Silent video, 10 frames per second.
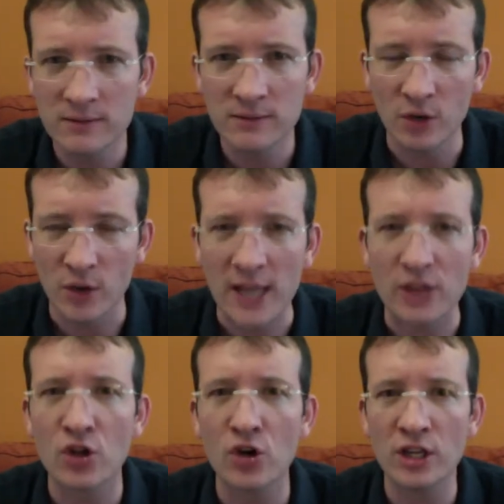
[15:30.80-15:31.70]

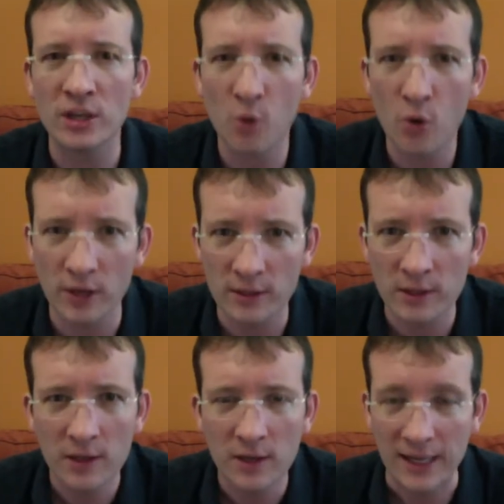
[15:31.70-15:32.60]
8:30 in the morning,
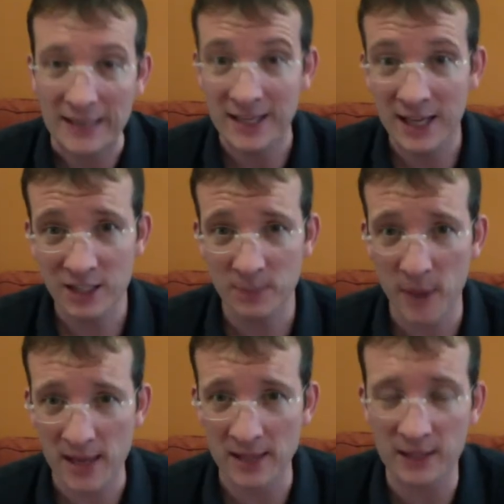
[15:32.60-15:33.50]

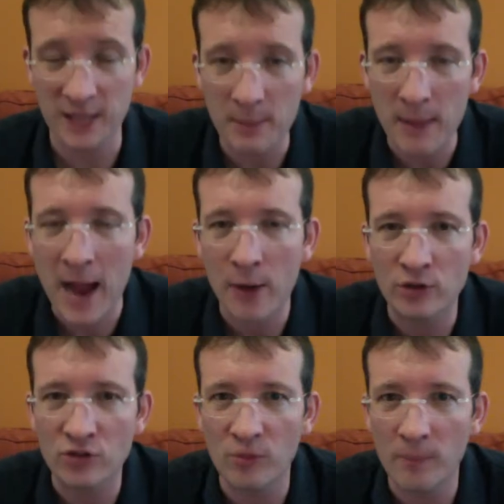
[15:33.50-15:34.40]
anticipating the game hours
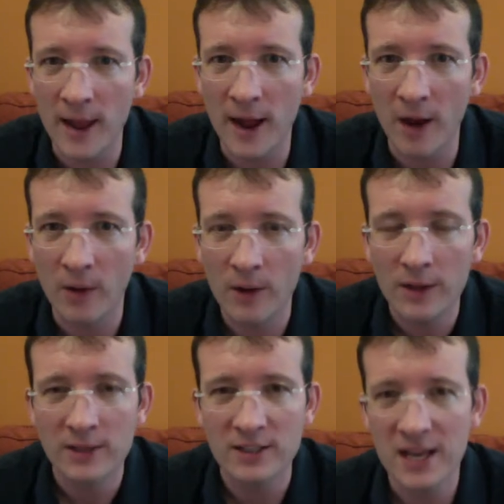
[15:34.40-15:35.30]
from now,
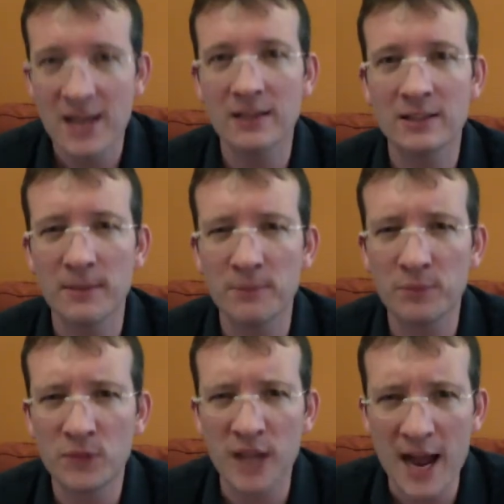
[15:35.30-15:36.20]
saying some
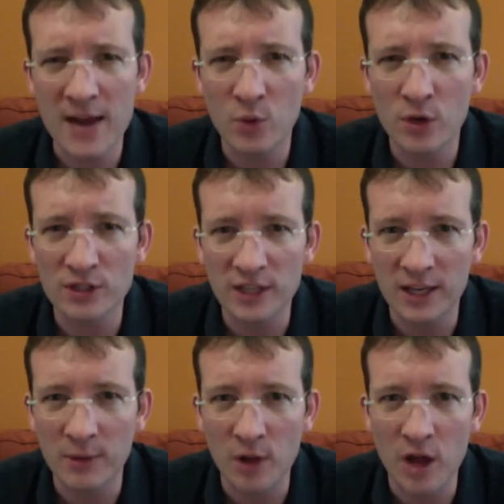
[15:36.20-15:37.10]
kind words to
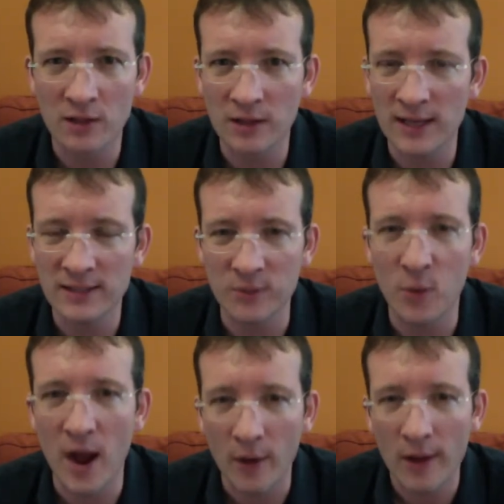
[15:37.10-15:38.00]
him along the lines of,
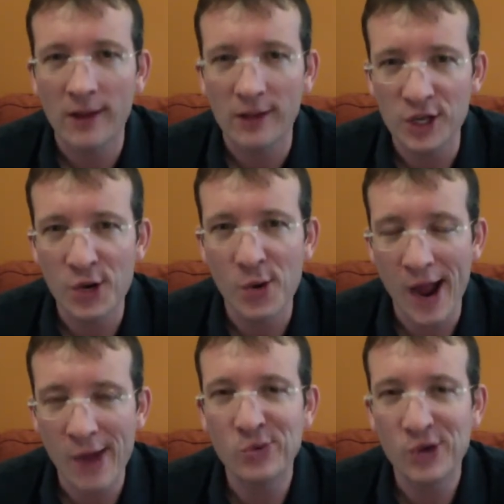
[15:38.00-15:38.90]
wow,
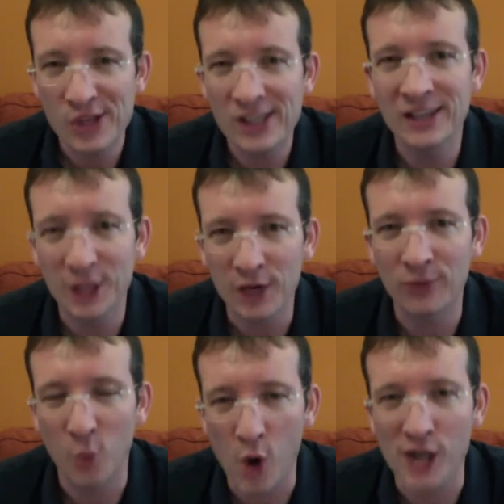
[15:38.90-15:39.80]
I really love
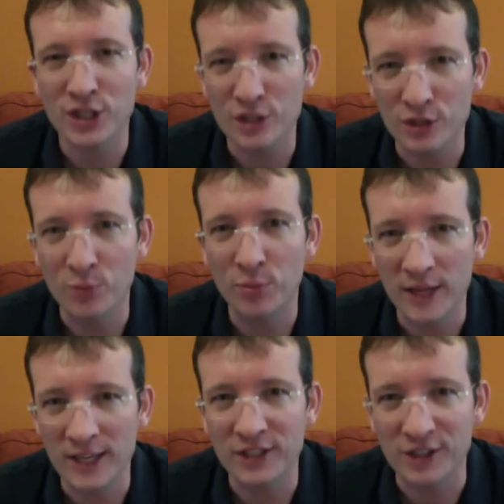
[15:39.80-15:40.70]
watching you
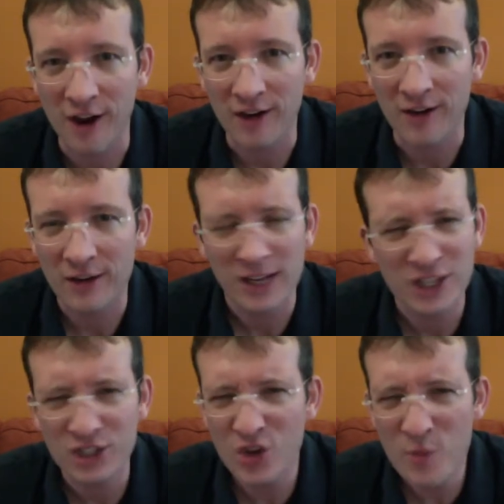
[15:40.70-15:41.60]
play soccer.
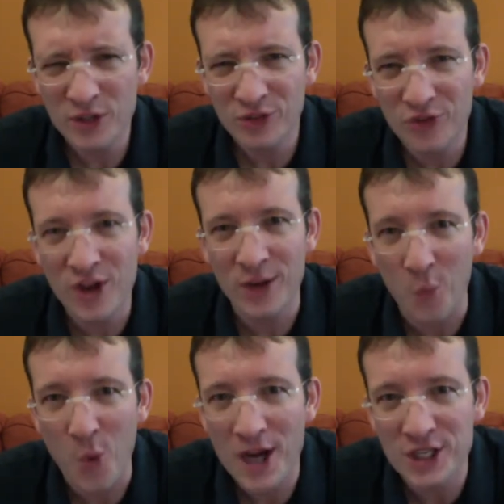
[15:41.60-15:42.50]
It's so much fun
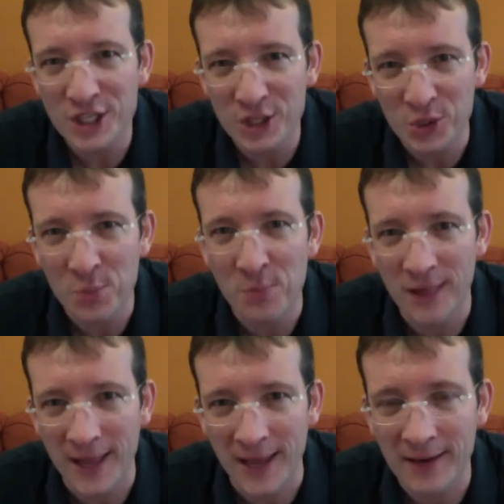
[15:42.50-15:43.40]
watching you
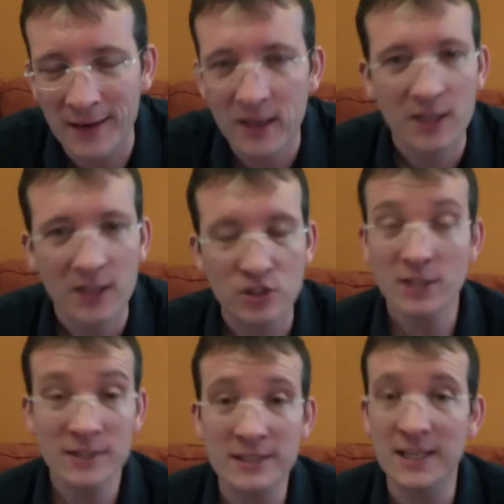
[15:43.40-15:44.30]
play.
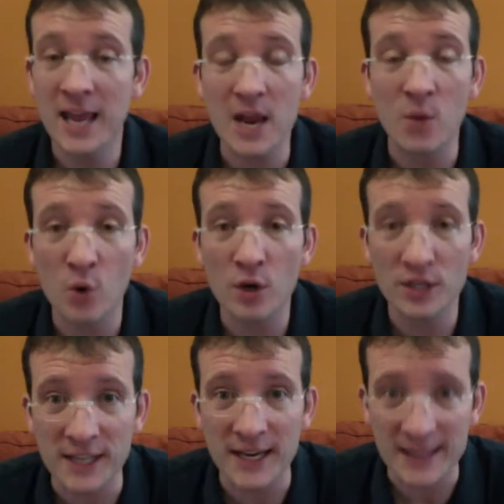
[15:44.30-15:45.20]
Just saying
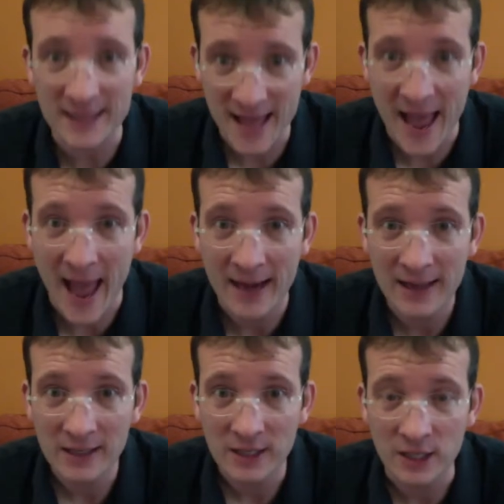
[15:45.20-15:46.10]
words like that
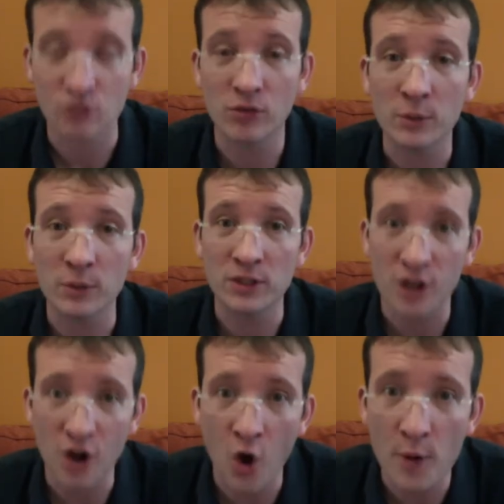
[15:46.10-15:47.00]
is really what's going
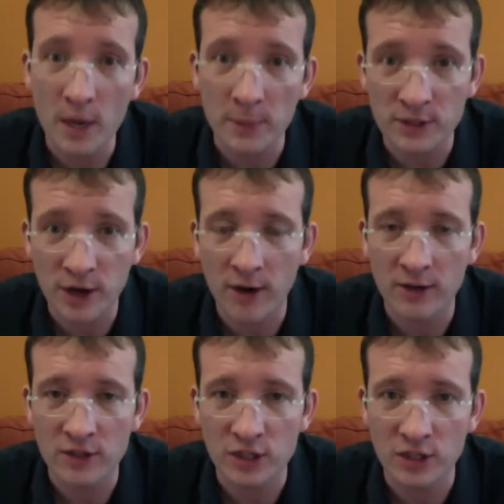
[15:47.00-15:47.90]
to open up his
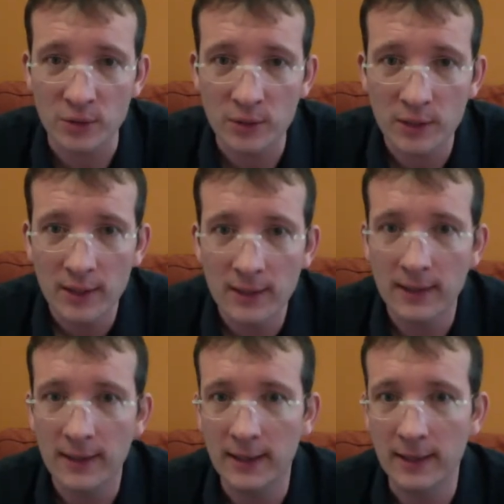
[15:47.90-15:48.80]
heart to you.
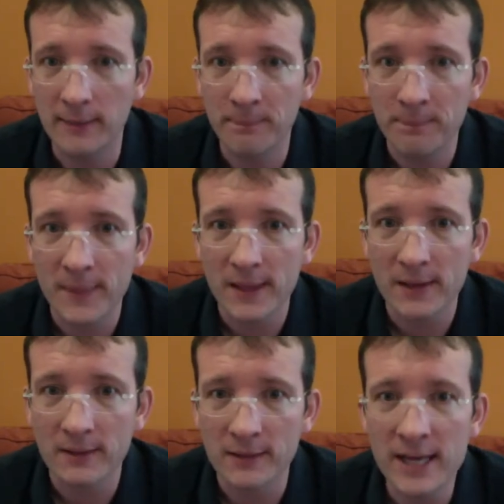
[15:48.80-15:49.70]

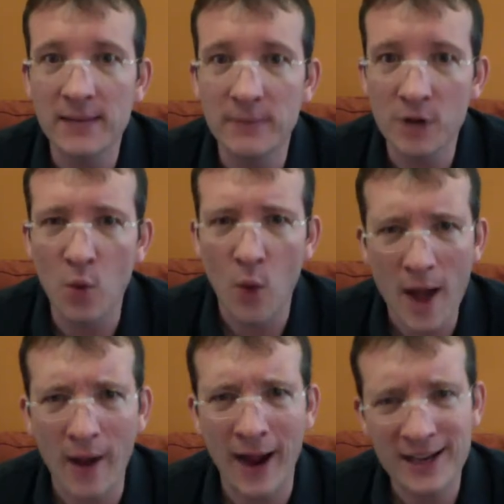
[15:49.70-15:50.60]
Letting him know,
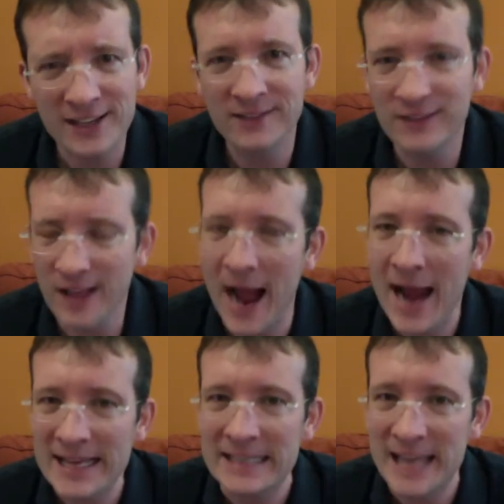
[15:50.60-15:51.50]
wow, I
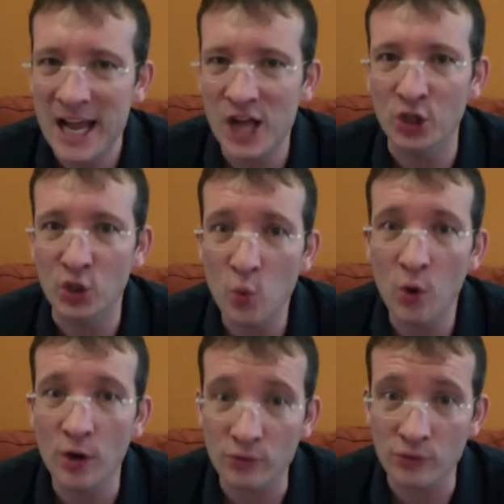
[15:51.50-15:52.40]
can tell you
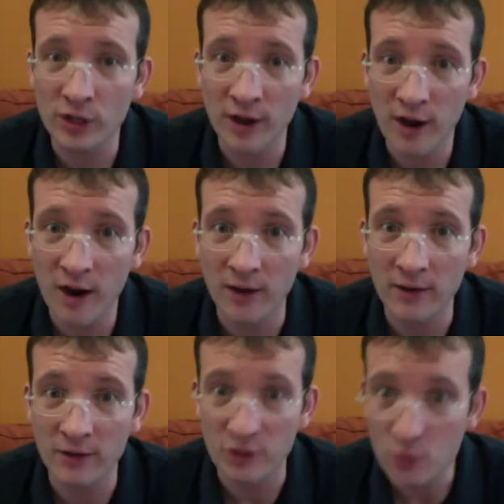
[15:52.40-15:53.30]
worked really hard.
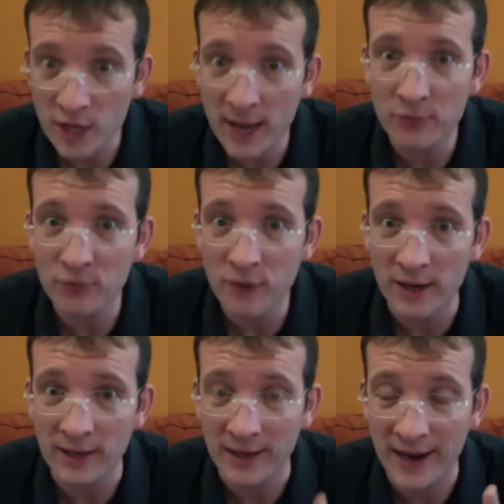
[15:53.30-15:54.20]
You kept
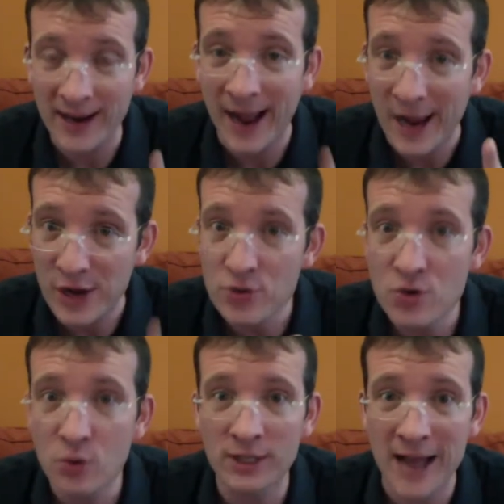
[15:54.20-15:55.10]
running, and I knew you
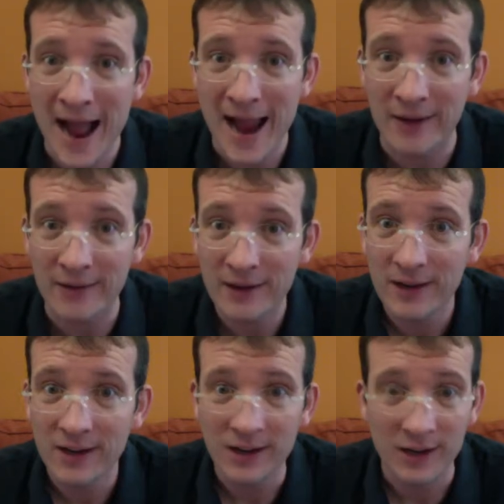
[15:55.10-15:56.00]
were tired,
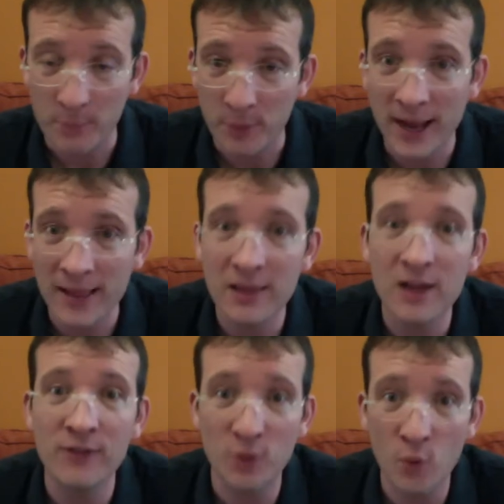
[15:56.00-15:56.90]
but I
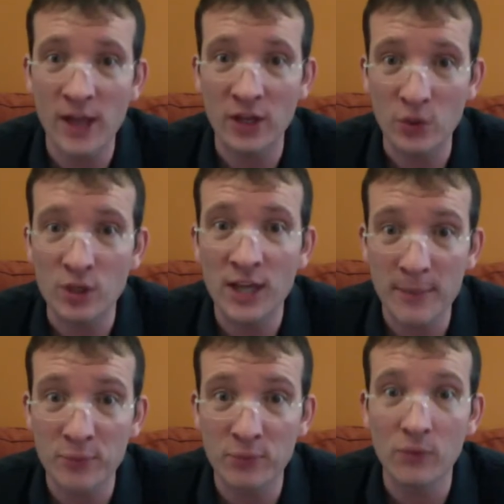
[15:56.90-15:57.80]
love the way you
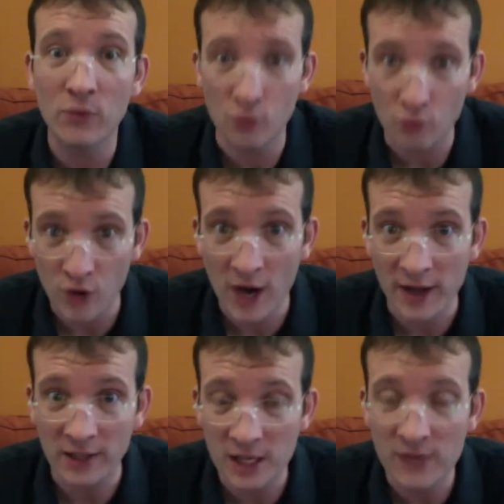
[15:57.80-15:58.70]
kept
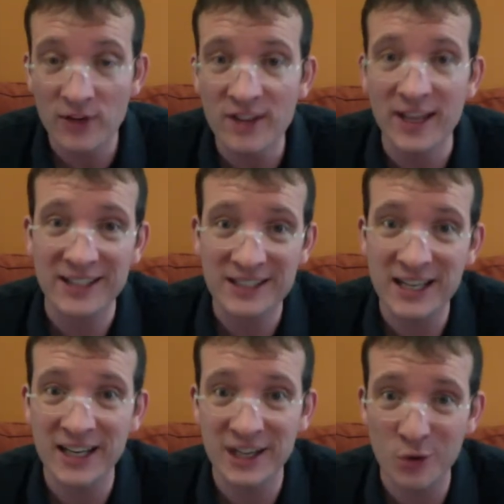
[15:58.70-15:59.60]
running, even in that
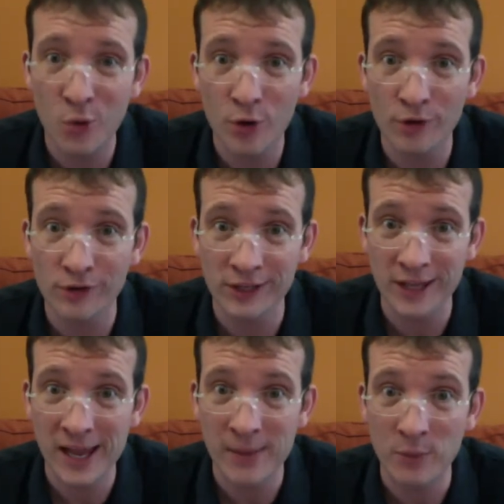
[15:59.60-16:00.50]
second quarter of the
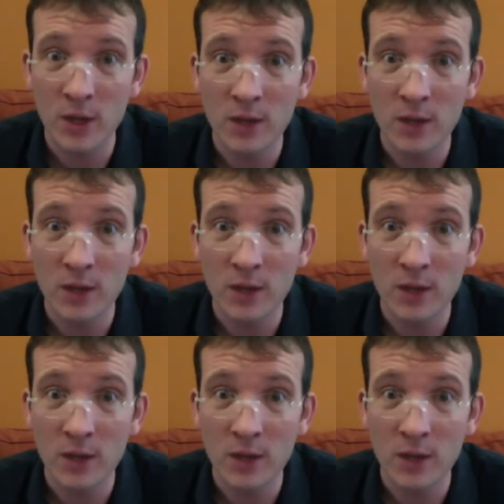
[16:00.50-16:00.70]
game